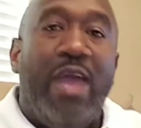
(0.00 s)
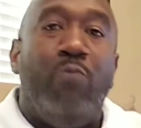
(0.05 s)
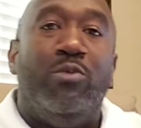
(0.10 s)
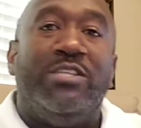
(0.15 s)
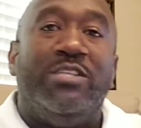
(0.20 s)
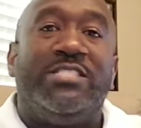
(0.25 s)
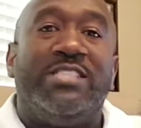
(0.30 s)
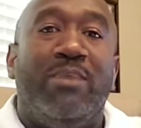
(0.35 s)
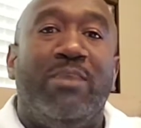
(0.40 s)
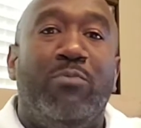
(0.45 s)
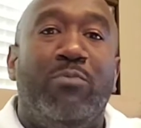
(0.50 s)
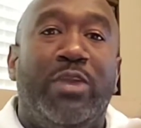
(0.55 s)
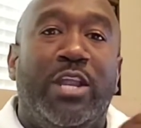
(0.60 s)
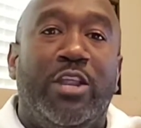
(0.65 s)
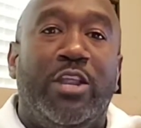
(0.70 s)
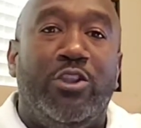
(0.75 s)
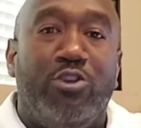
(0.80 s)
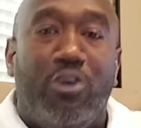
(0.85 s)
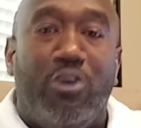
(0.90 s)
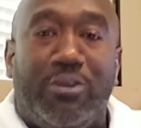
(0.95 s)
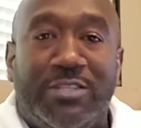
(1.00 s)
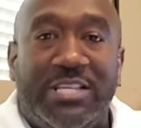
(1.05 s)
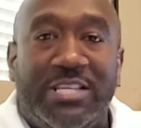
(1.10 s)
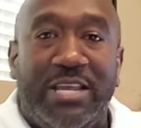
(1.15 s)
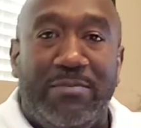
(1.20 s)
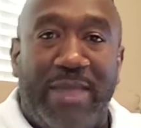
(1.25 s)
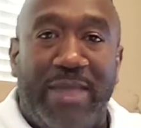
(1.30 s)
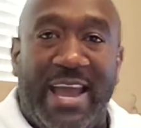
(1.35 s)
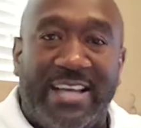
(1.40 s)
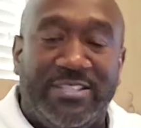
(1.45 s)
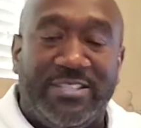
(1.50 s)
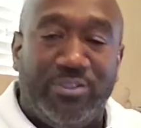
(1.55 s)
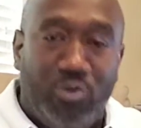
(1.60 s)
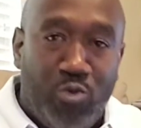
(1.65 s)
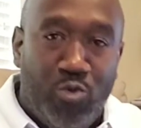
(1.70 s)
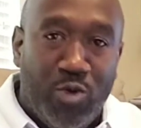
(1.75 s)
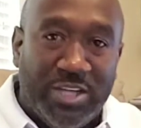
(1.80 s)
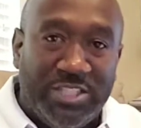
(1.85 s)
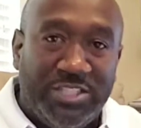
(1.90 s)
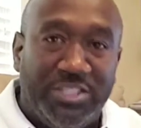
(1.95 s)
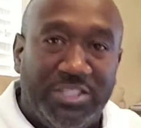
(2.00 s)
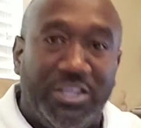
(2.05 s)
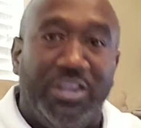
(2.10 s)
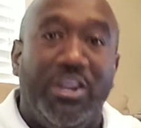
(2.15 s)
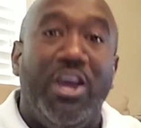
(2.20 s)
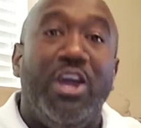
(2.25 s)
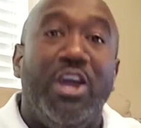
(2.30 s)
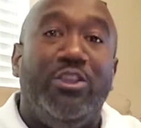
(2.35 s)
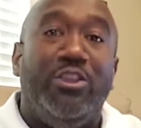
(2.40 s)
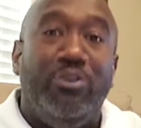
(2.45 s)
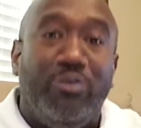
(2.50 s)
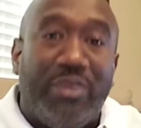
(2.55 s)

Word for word: And when someone in your team asks a question,